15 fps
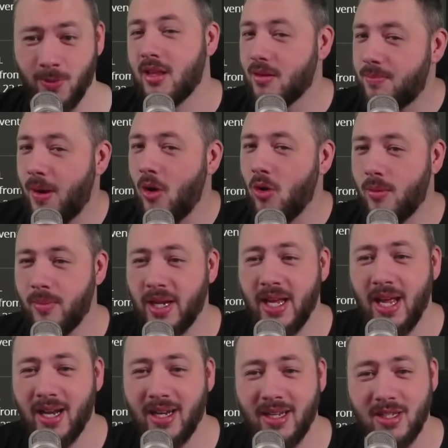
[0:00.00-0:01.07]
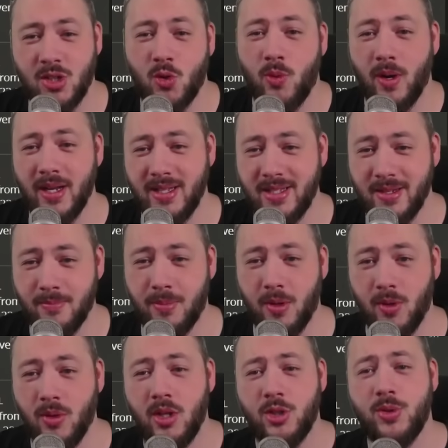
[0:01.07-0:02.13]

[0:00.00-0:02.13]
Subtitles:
The power-up mechanic is quite simple.